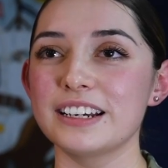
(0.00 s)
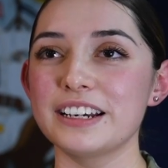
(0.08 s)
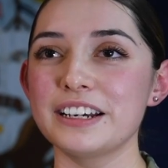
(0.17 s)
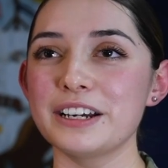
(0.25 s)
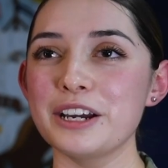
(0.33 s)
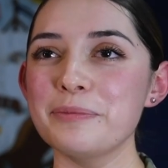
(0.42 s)

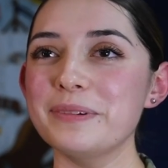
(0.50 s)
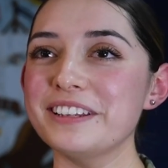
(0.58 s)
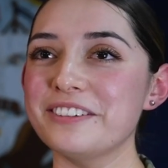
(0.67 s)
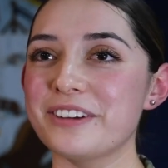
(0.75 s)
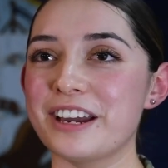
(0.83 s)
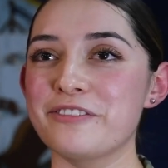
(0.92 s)
I
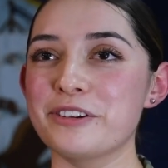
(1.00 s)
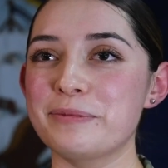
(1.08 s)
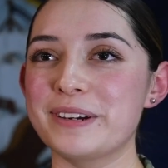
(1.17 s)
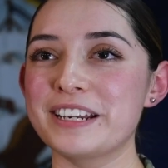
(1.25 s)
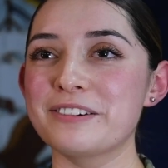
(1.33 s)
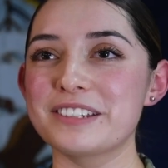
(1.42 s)
believe
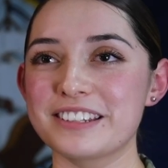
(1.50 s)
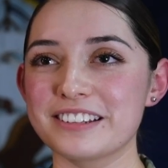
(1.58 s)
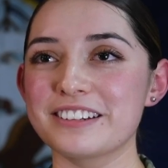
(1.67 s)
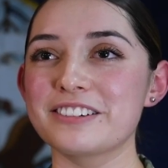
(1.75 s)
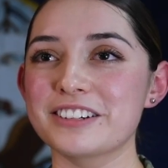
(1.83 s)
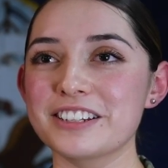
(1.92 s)
everybody was a
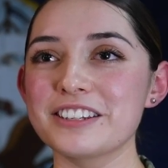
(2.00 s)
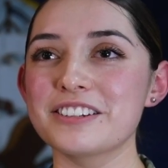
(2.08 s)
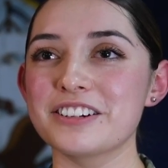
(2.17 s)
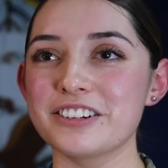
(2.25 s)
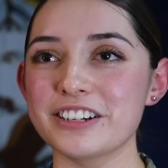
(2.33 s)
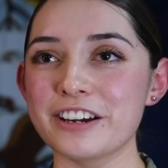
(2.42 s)
little
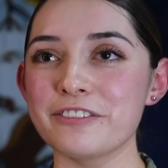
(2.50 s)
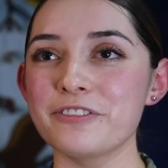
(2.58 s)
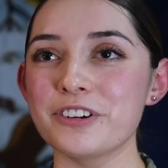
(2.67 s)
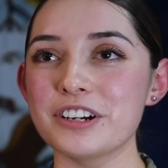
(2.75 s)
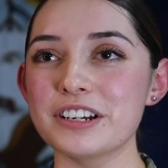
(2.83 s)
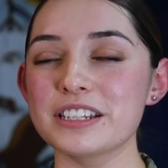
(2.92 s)
concerned at
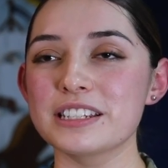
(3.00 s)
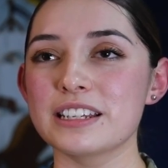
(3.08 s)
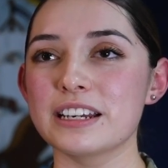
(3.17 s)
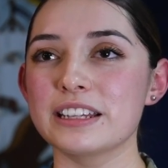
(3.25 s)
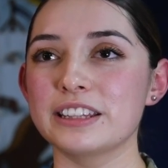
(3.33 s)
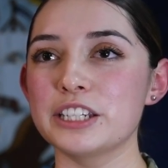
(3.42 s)
first.
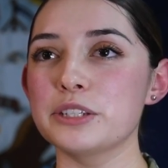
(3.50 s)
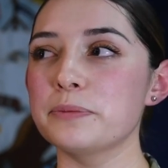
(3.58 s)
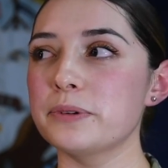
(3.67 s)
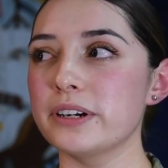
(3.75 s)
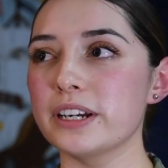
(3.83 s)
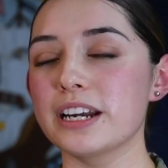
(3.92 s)
At this
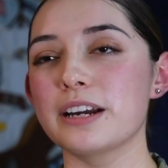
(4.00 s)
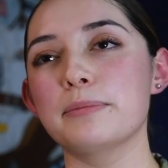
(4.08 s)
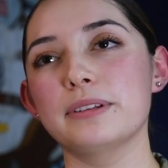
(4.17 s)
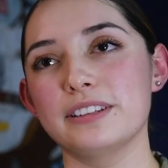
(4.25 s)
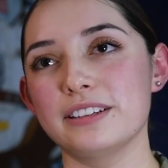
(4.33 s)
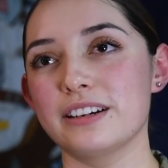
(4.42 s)
point,
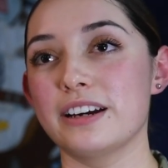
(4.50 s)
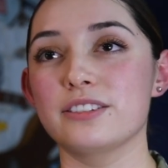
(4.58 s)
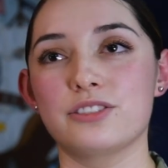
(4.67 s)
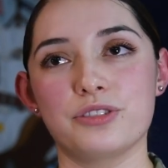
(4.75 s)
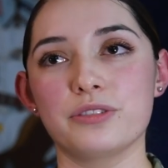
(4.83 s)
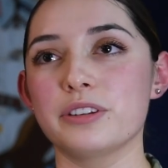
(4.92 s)
I
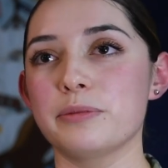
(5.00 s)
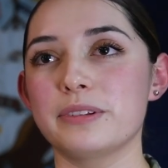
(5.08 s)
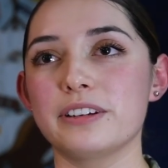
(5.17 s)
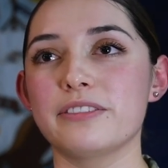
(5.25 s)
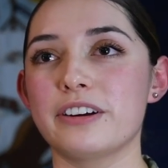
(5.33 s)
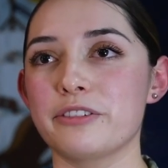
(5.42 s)
truly
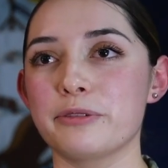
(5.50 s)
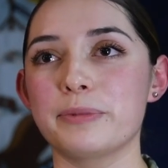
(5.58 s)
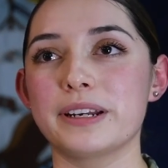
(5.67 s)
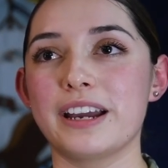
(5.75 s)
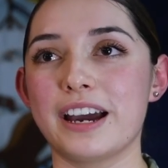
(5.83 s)
believe everybody